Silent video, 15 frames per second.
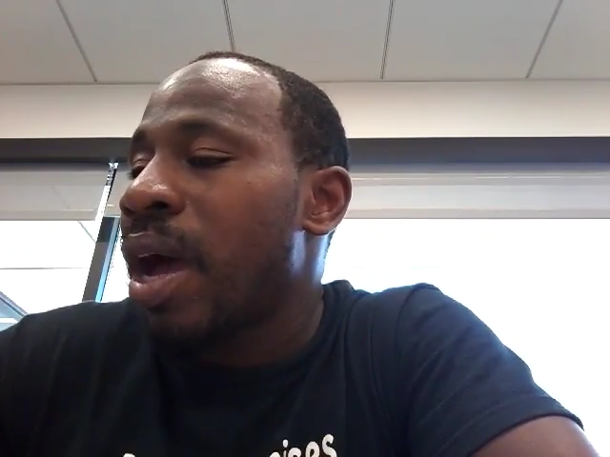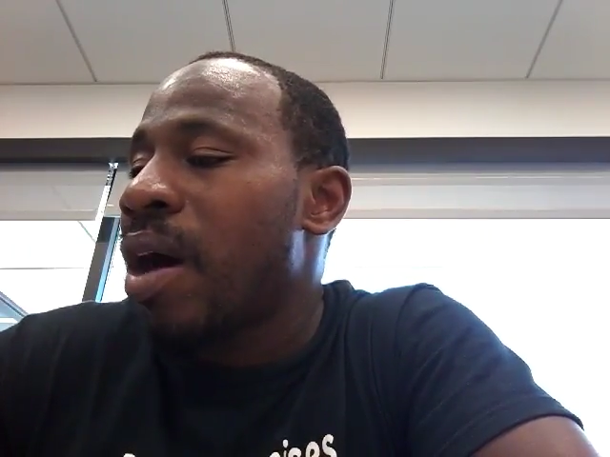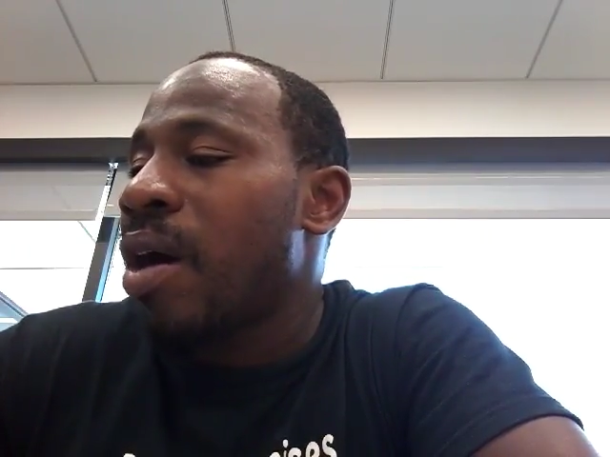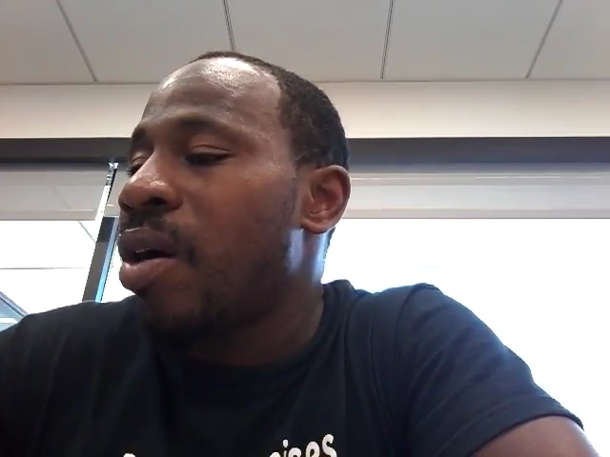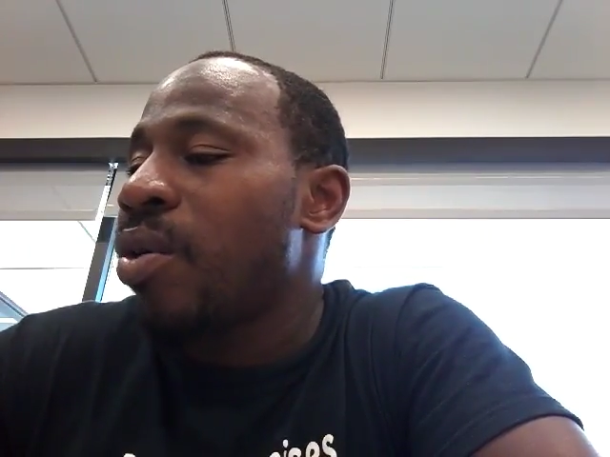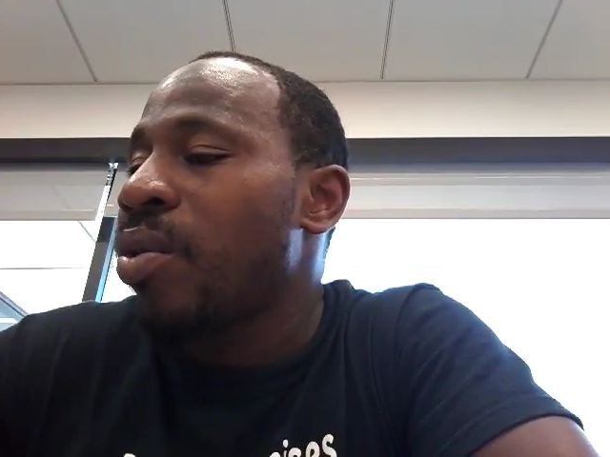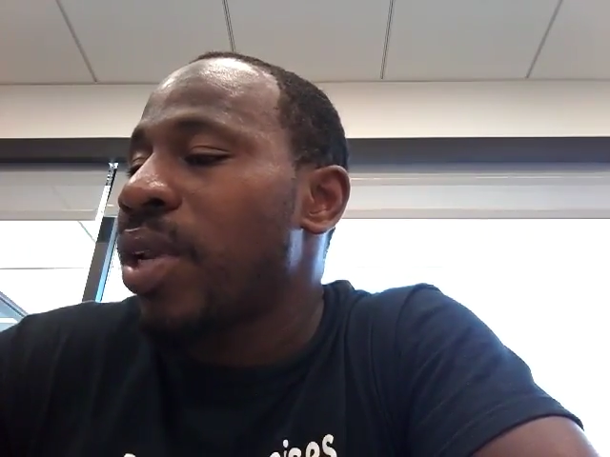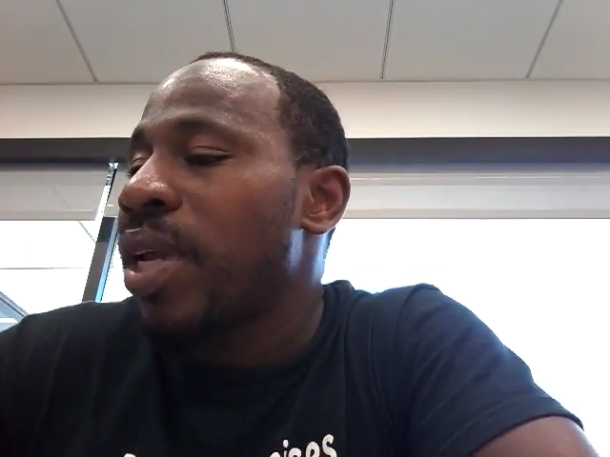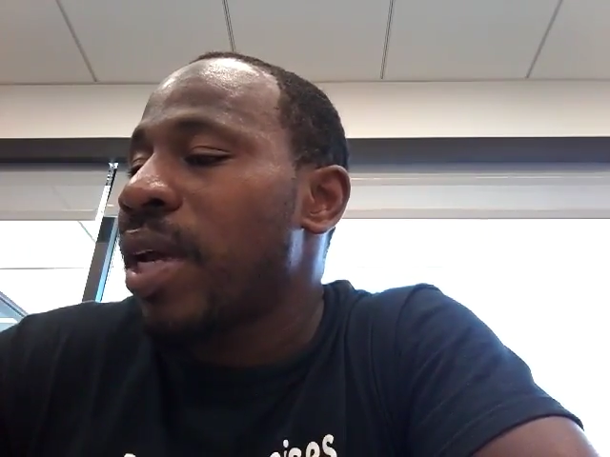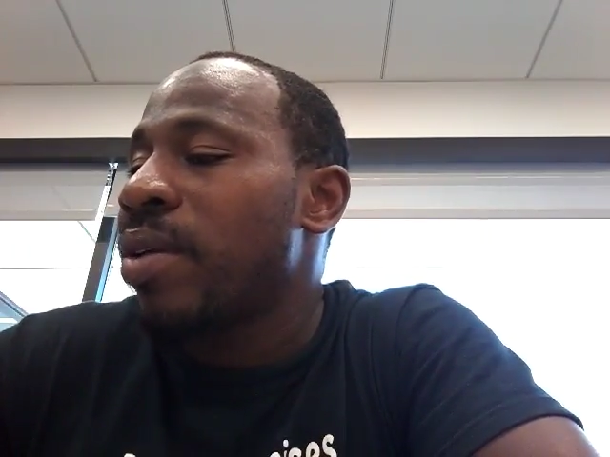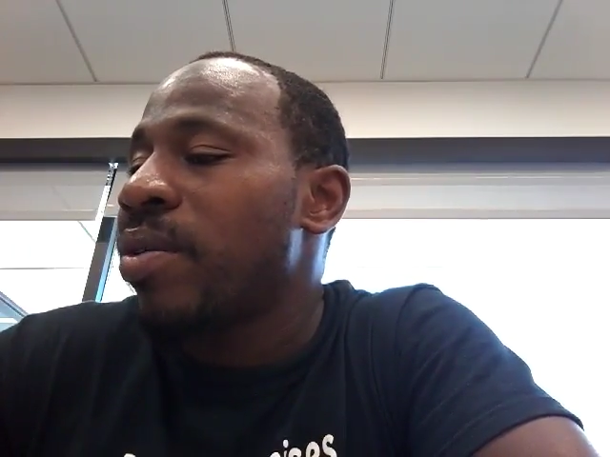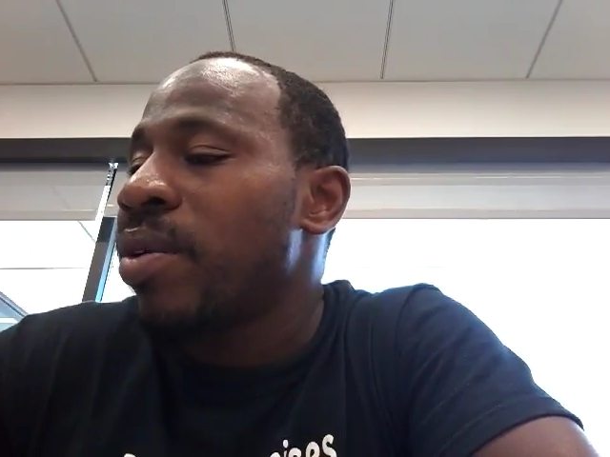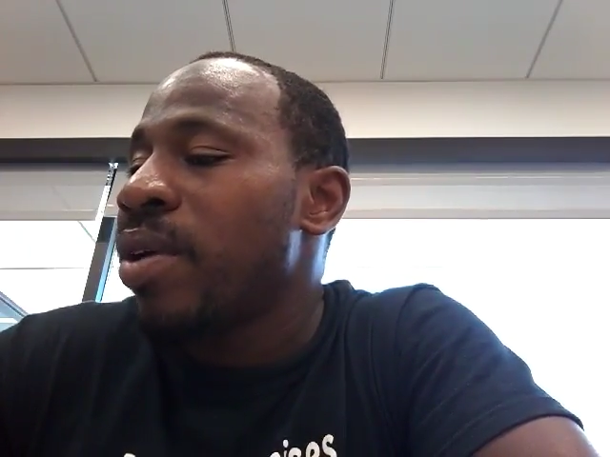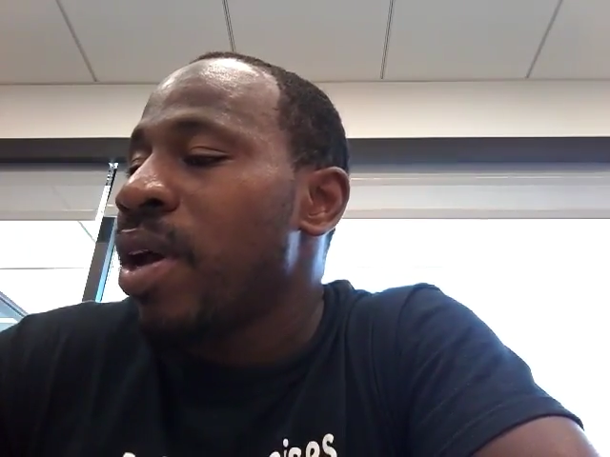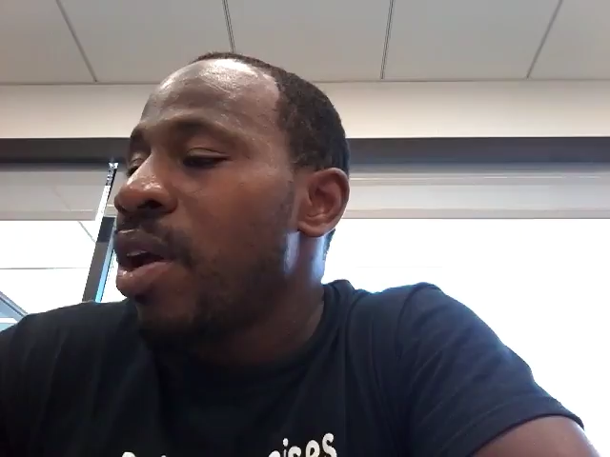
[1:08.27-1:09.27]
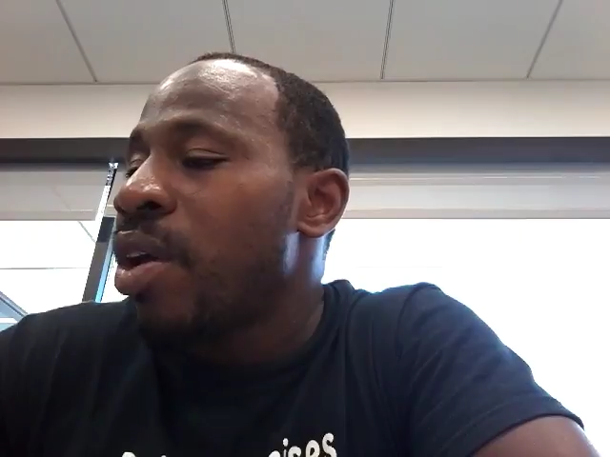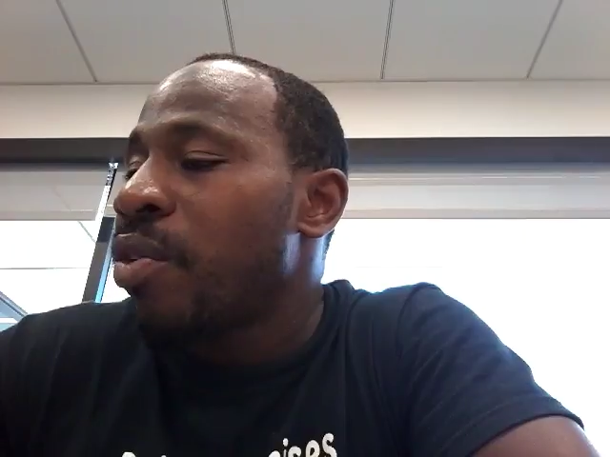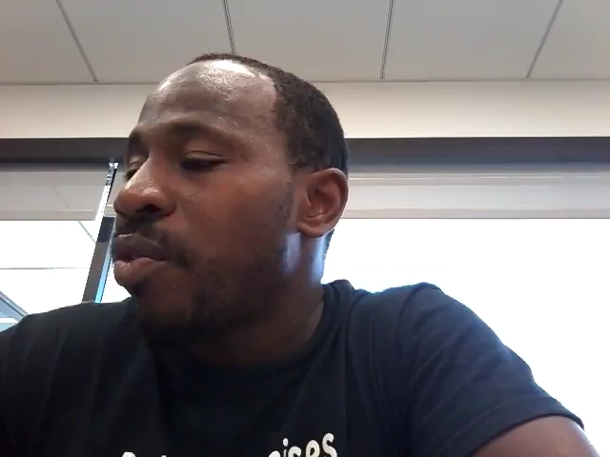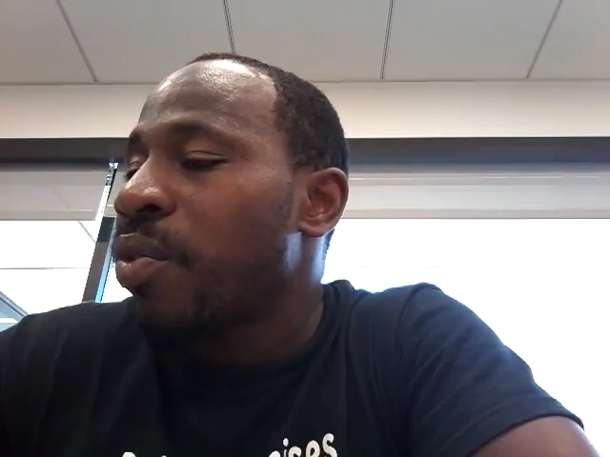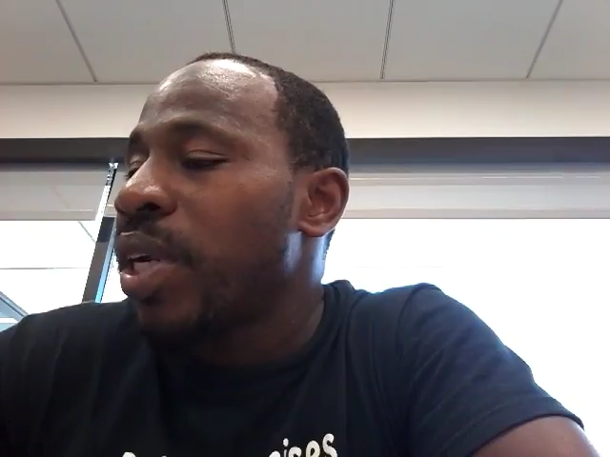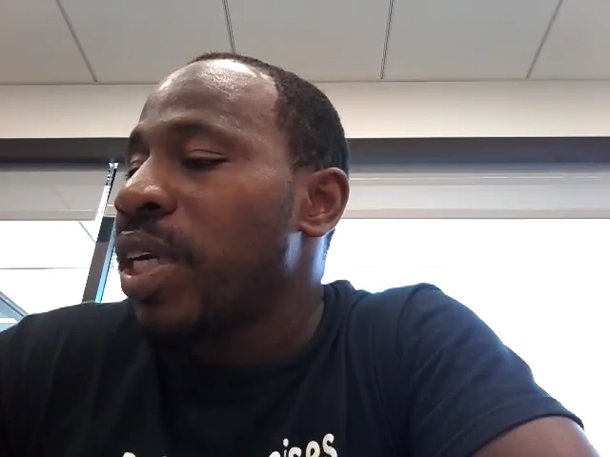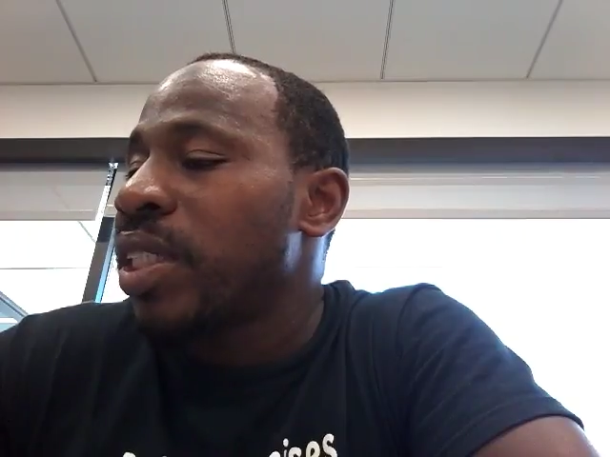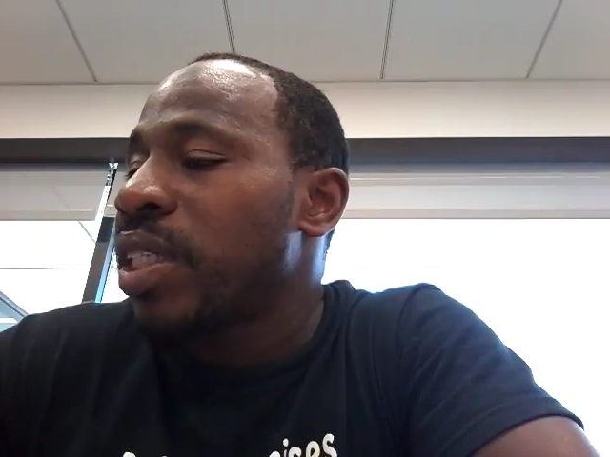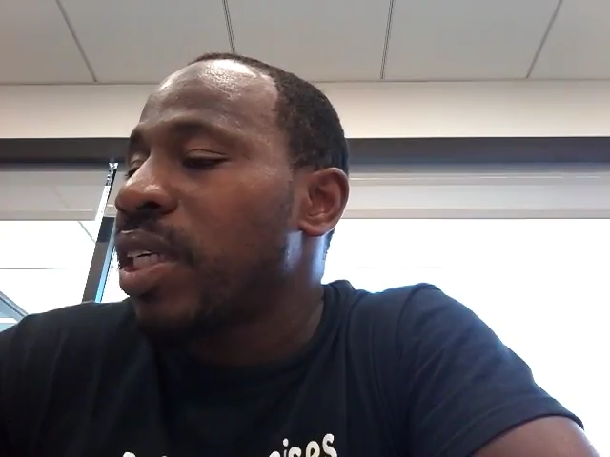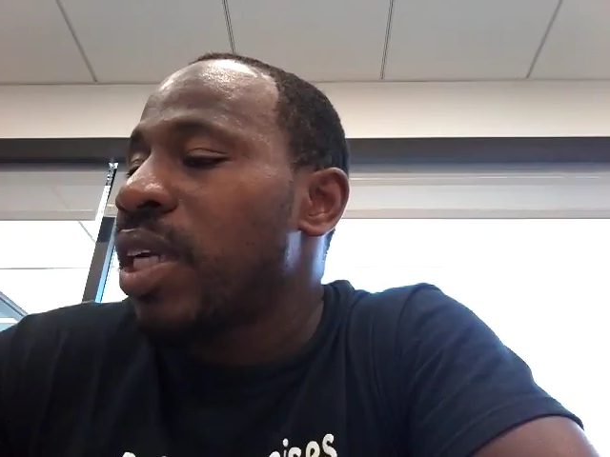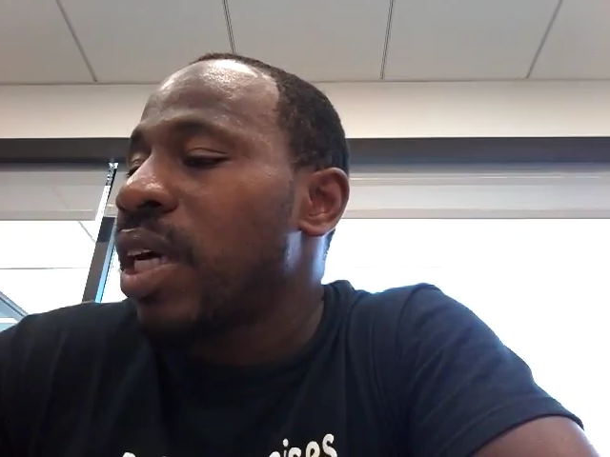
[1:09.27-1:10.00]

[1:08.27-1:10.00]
I hope they release